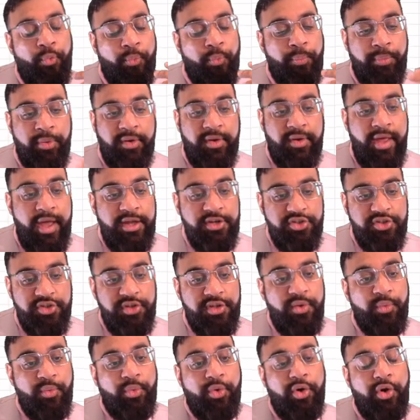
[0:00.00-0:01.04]

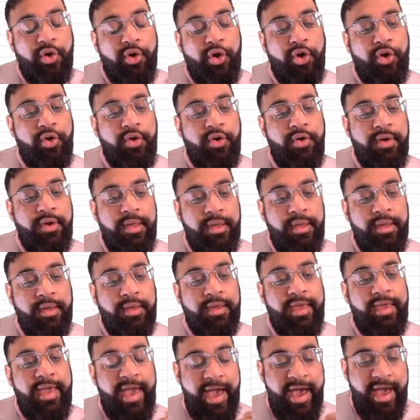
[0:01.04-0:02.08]
potentially we're earning
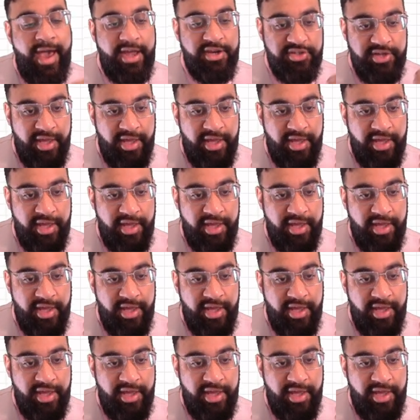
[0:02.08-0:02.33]
cash